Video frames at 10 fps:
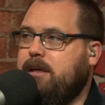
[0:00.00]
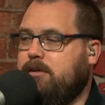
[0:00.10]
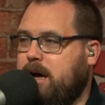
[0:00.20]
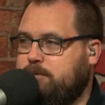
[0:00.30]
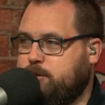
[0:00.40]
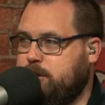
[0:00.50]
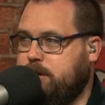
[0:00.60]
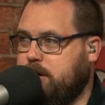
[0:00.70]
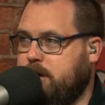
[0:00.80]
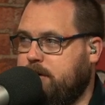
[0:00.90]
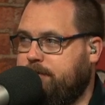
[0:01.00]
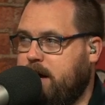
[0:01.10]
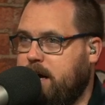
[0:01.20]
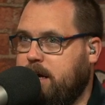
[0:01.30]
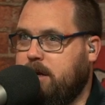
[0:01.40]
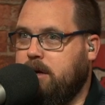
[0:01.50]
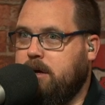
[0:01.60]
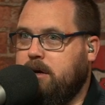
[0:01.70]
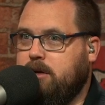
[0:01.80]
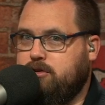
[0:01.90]
any other option that you're going to find
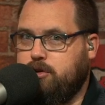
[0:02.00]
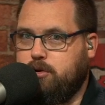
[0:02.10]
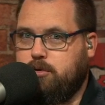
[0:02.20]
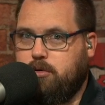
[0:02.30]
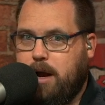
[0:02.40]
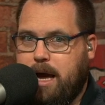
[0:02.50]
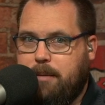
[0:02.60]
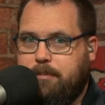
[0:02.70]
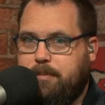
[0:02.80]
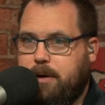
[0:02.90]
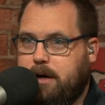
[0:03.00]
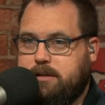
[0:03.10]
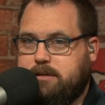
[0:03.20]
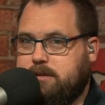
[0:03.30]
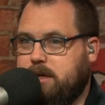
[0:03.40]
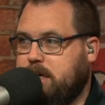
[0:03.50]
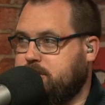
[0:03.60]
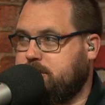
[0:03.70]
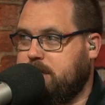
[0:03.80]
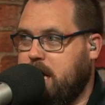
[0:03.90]
yeah. to grab a
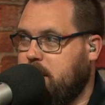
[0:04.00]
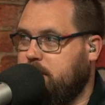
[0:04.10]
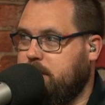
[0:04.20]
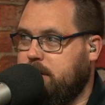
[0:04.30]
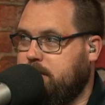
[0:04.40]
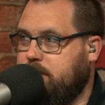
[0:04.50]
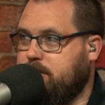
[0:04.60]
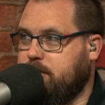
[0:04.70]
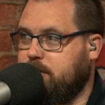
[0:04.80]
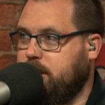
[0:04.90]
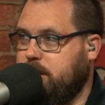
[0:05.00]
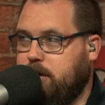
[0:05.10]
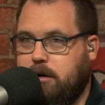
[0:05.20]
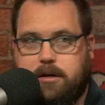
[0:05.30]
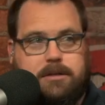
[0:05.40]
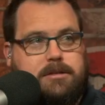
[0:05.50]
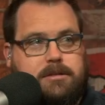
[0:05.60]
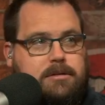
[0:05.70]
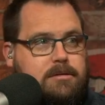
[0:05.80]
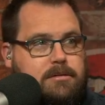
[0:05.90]
touchdown and 30
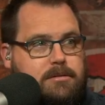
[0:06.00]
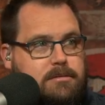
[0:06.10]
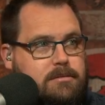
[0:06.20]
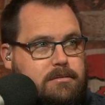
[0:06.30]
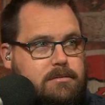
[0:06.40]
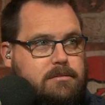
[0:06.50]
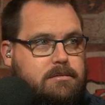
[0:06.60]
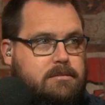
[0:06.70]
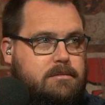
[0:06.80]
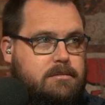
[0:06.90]
yards. I